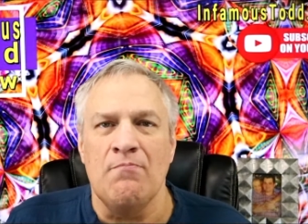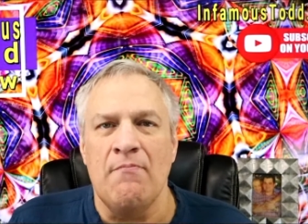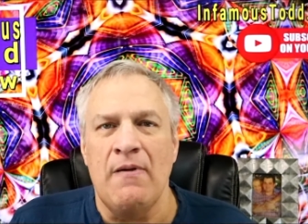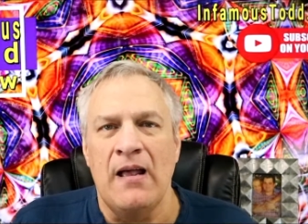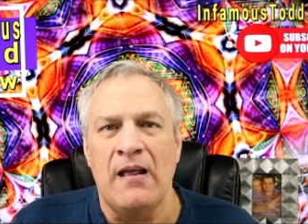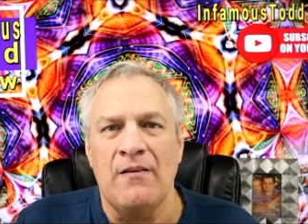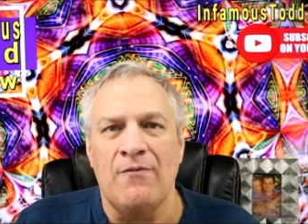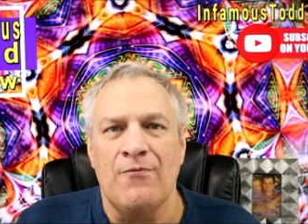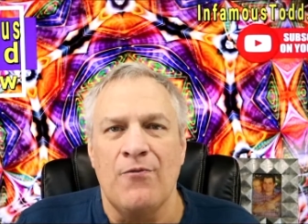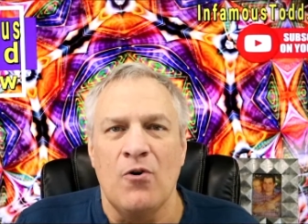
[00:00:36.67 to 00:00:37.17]

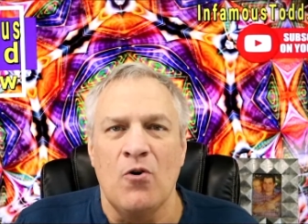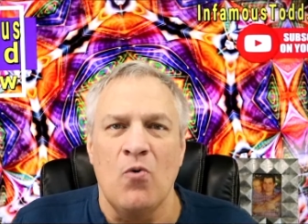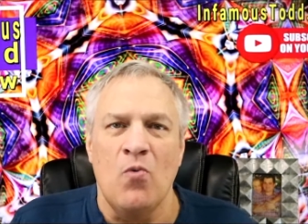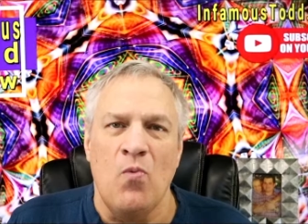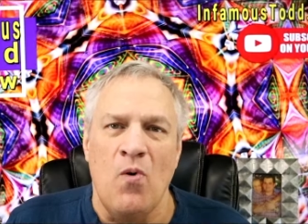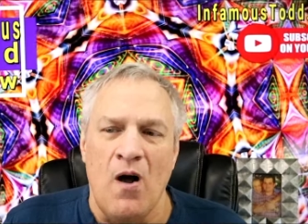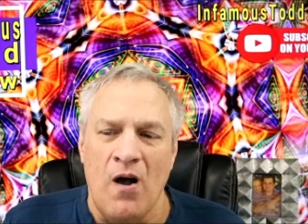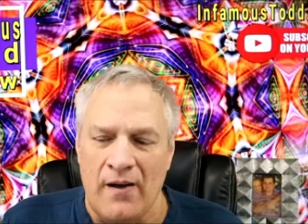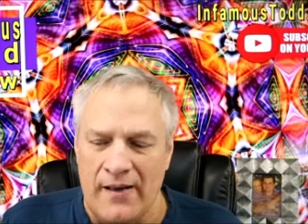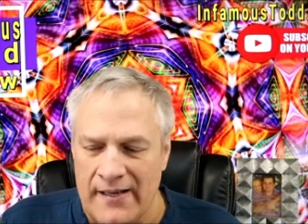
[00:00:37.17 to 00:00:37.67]
made for
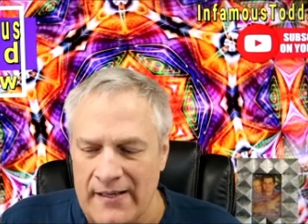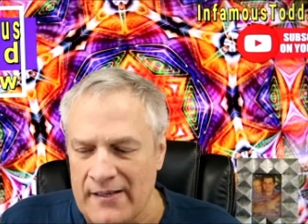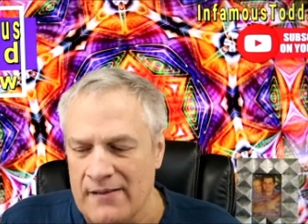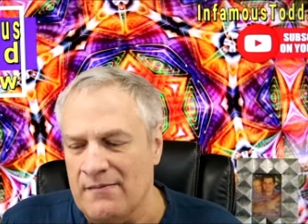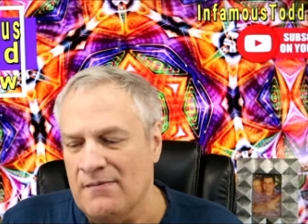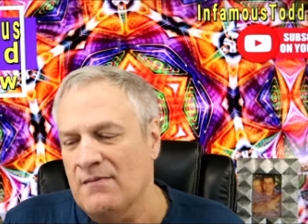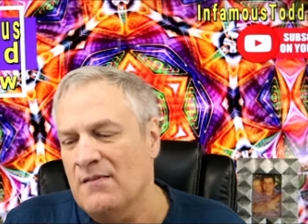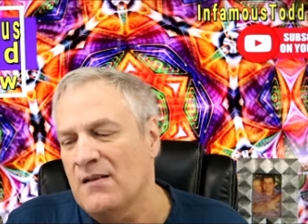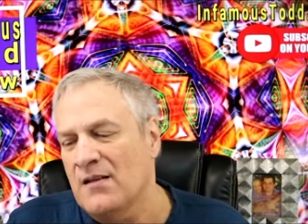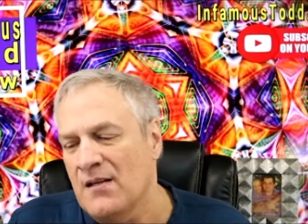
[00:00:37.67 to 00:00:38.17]

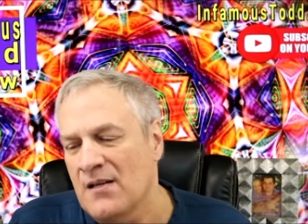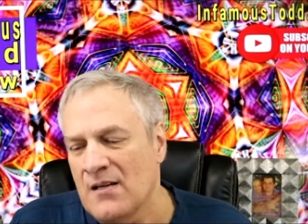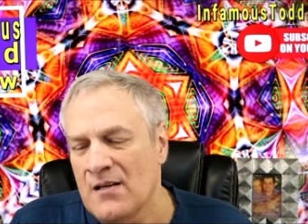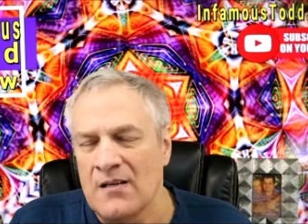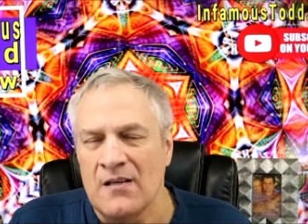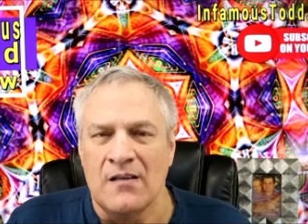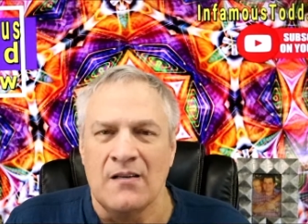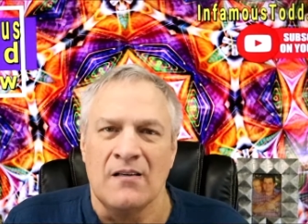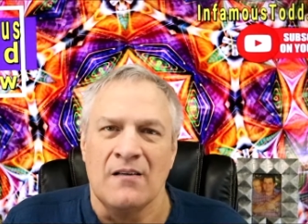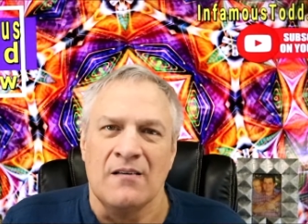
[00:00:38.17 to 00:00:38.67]
walking.
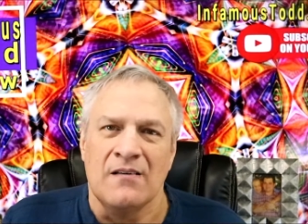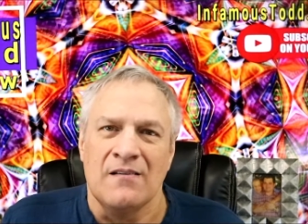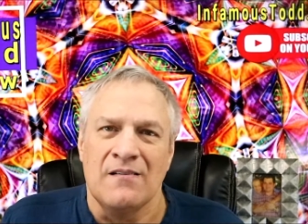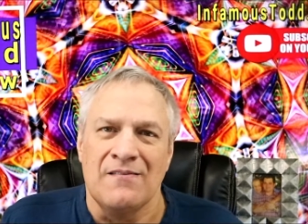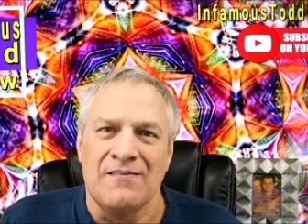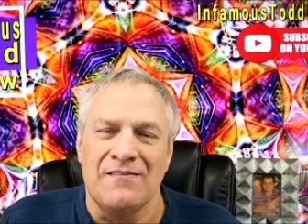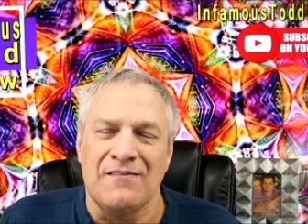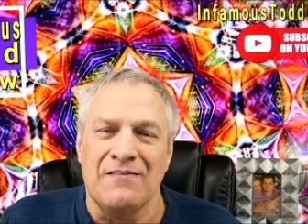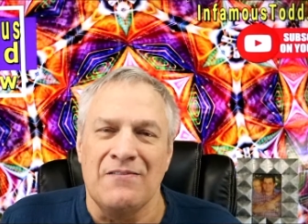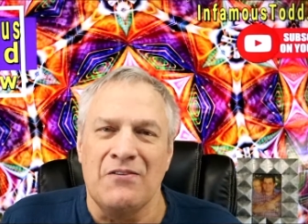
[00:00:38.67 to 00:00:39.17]

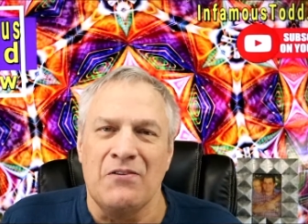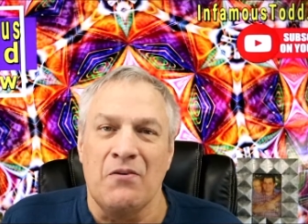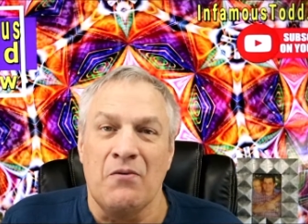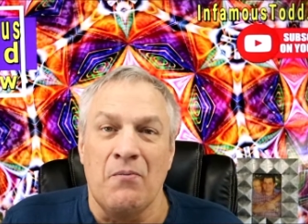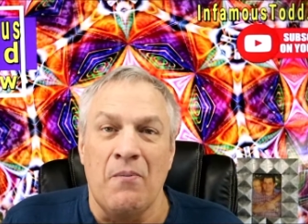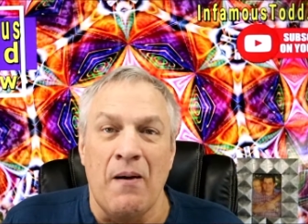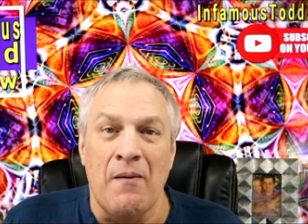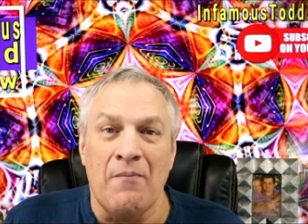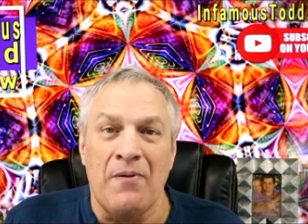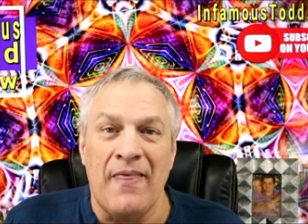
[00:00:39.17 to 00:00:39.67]
You
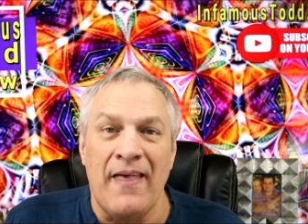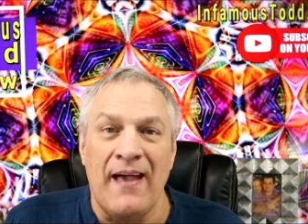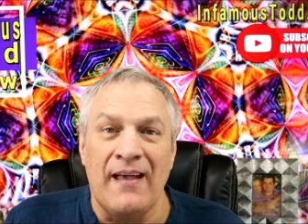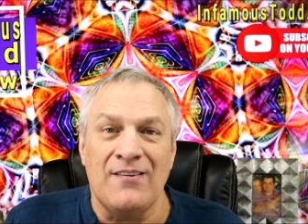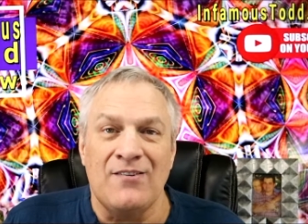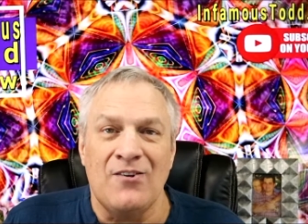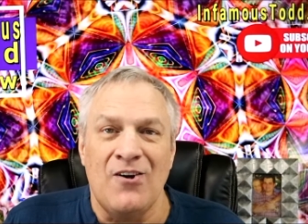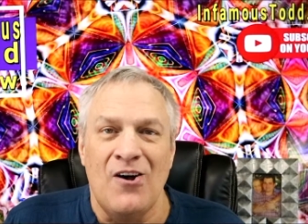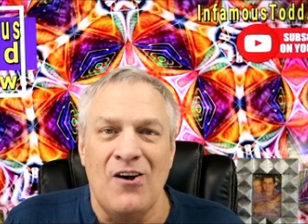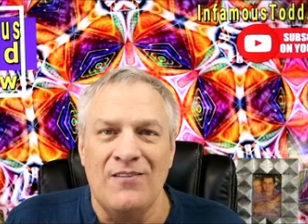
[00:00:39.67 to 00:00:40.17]
remember
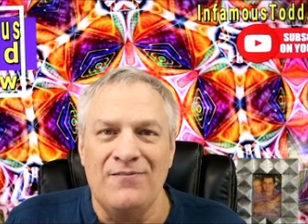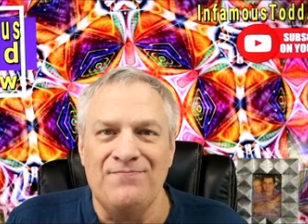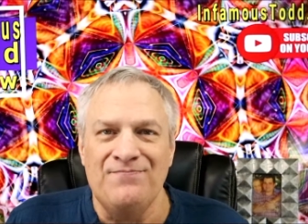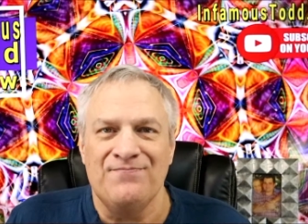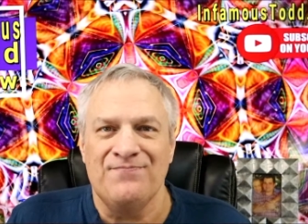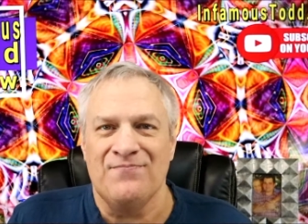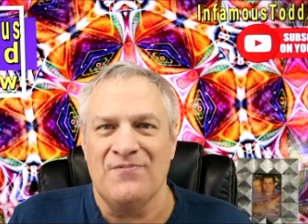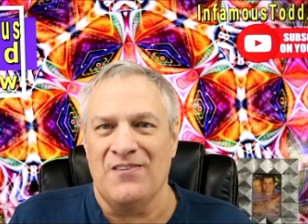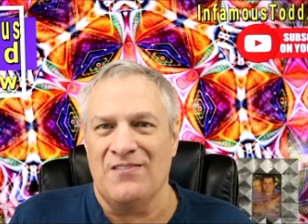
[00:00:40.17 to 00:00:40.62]
that song?